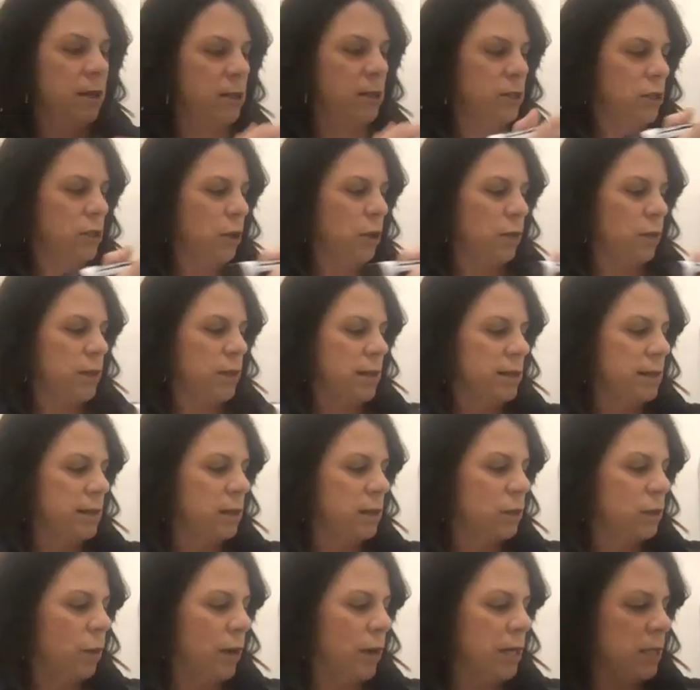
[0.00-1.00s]
So this
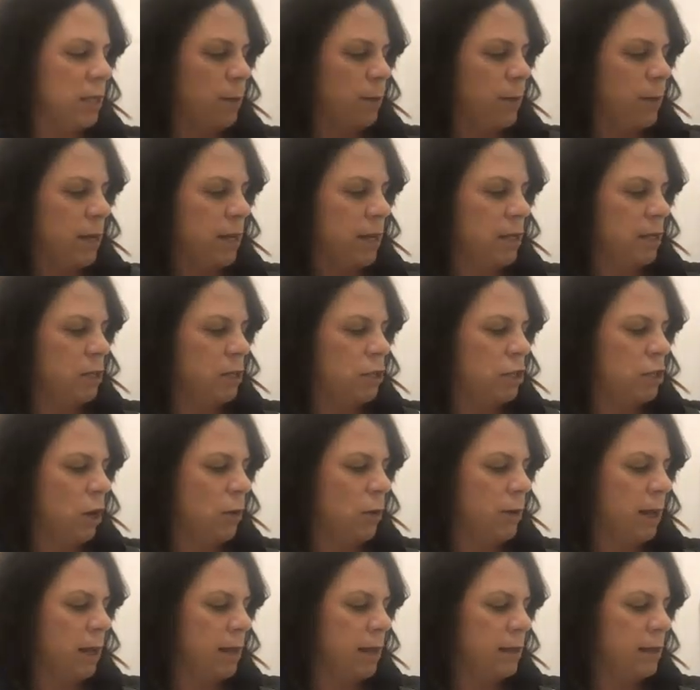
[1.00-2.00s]
is going to be
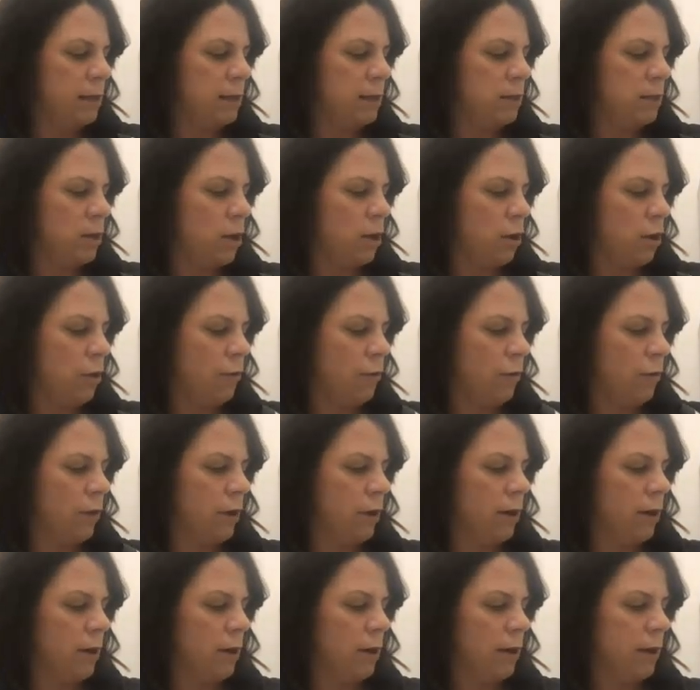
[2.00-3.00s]
donuts
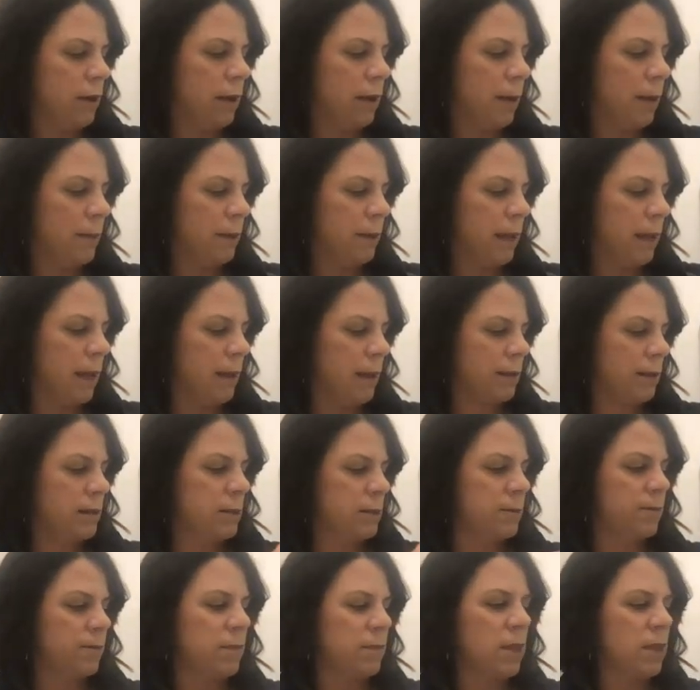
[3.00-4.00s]
over
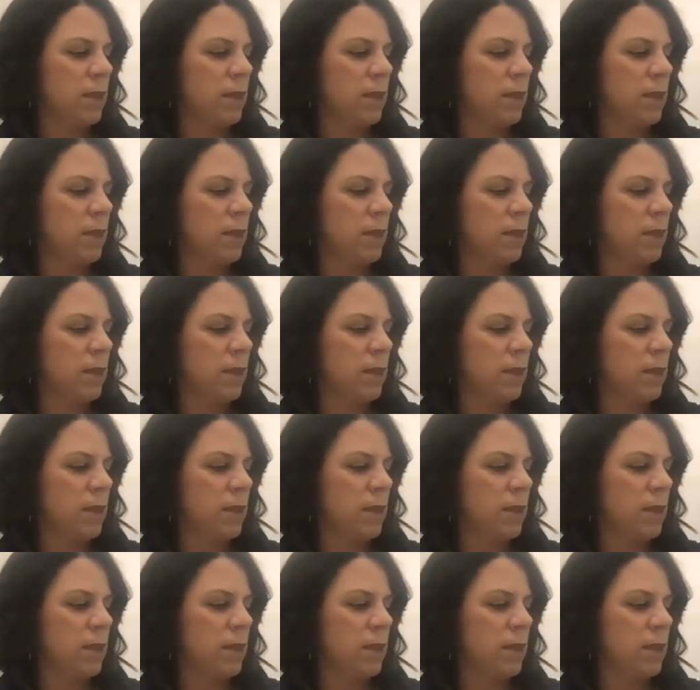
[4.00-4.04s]
cupcakes.